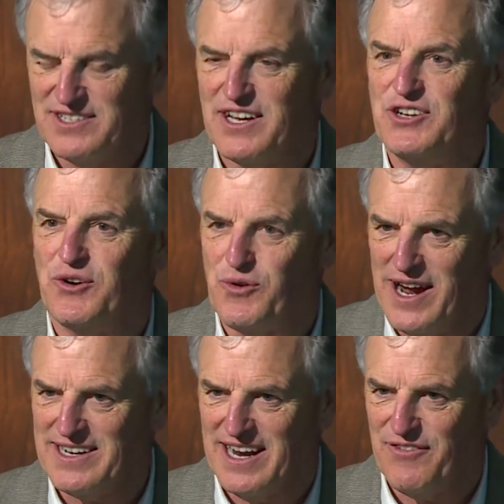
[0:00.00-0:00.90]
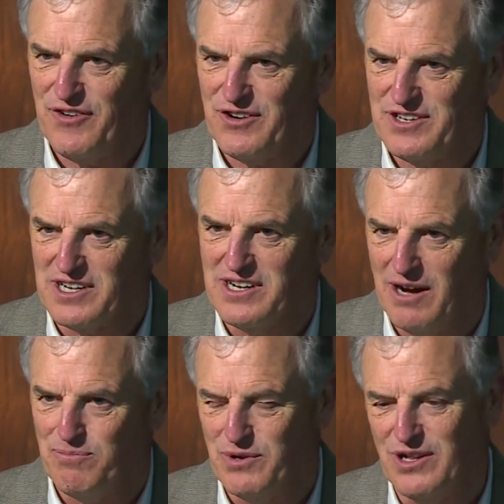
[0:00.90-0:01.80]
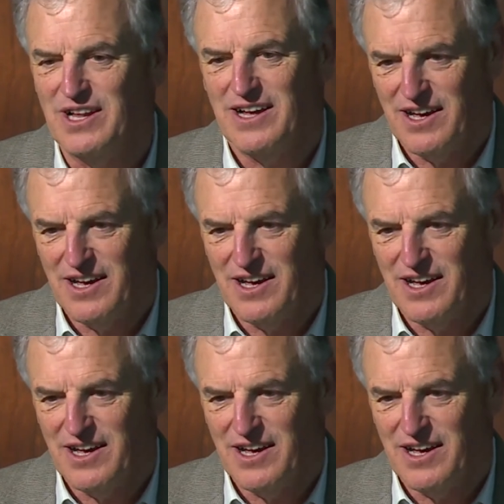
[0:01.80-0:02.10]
is a direct effort to couple